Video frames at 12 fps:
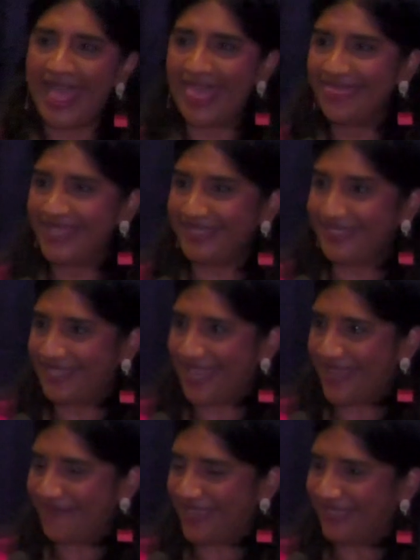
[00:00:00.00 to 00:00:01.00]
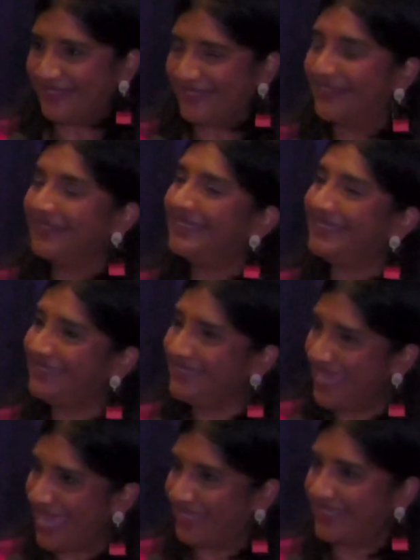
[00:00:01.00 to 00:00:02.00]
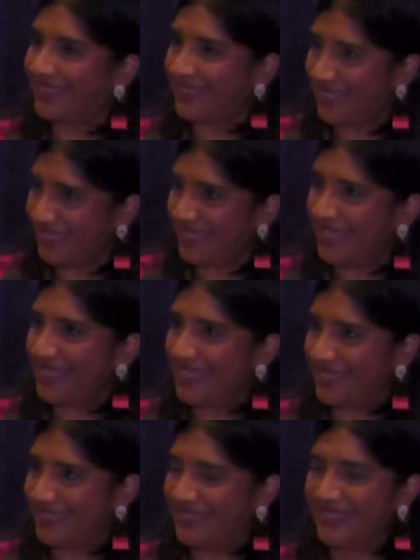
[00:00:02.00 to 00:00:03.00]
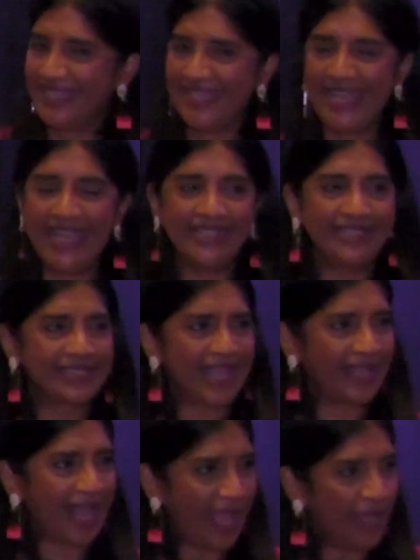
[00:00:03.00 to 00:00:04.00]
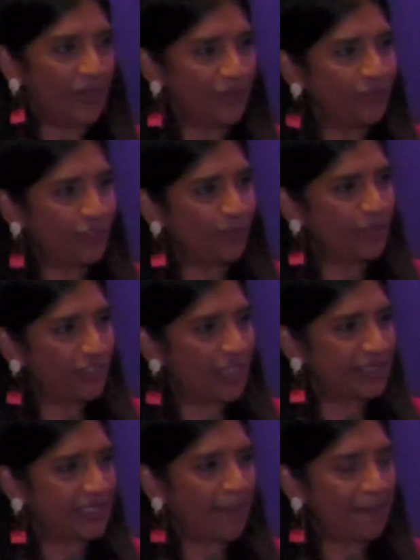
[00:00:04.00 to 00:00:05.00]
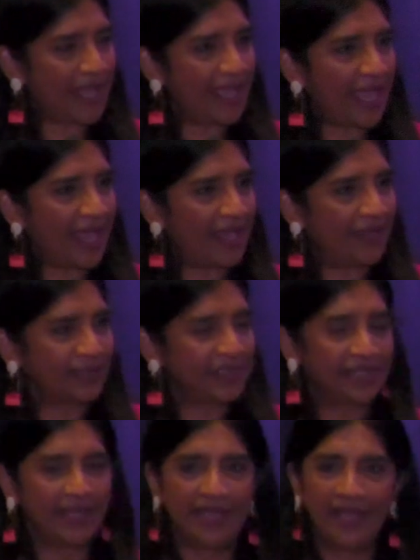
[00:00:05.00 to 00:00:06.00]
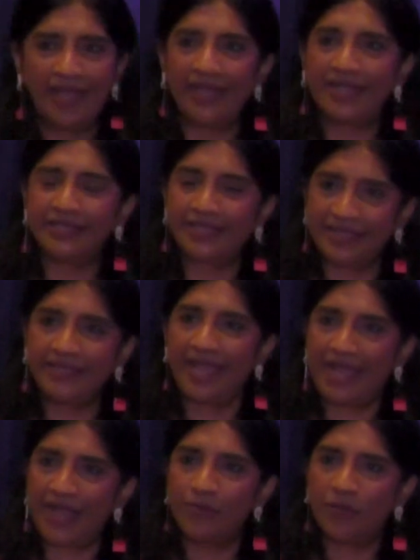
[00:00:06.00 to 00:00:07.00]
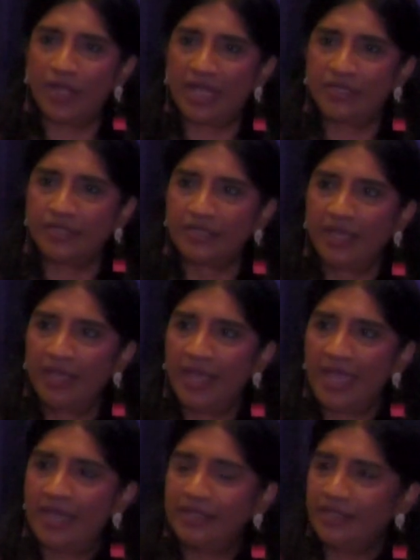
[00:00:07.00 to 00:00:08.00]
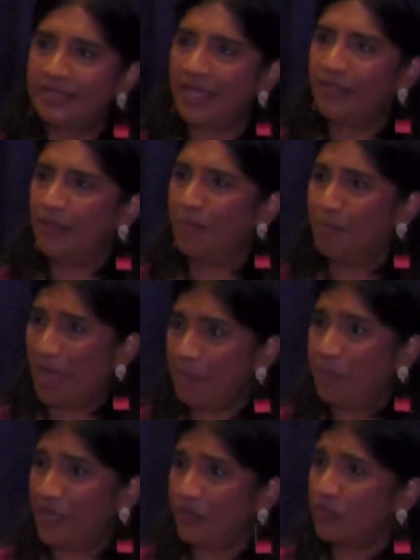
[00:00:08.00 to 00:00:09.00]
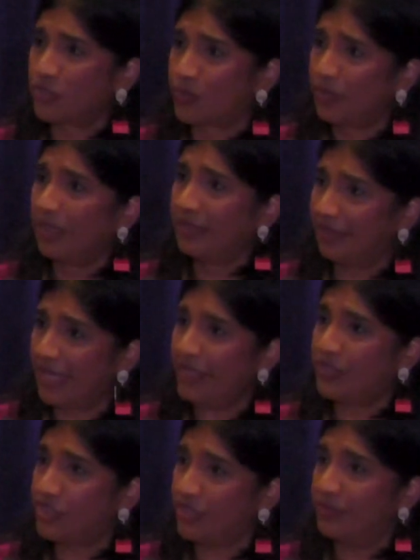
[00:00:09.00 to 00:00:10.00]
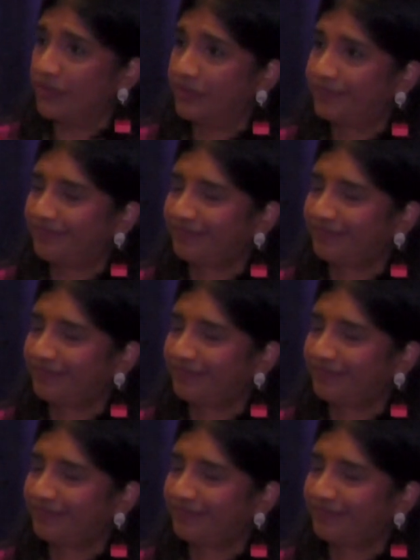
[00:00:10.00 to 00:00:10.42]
And this time I go, yes, it is. And he's like, I heard you were just at my house. And I said, yeah, I was. And he said, my parents really liked you.